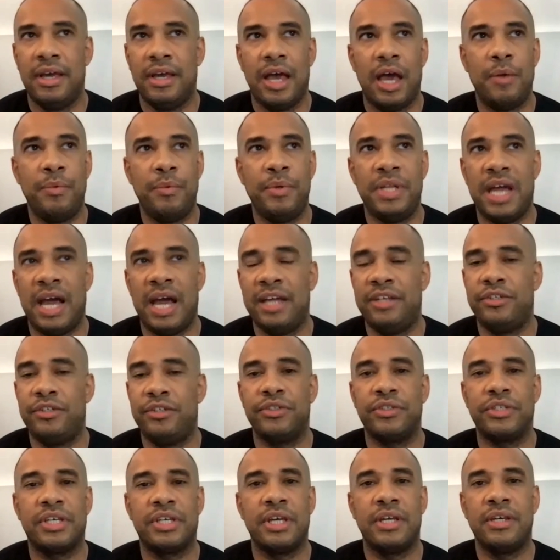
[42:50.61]
I
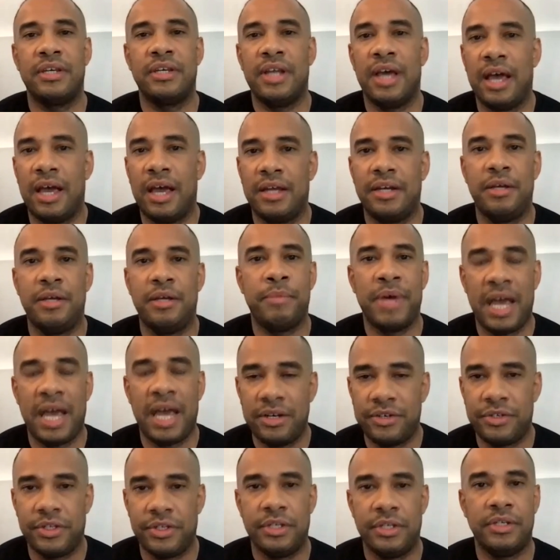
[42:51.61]
just cannot
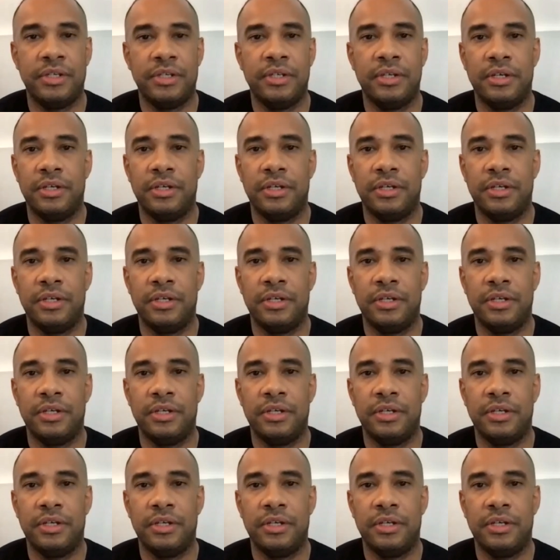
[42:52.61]
imagine,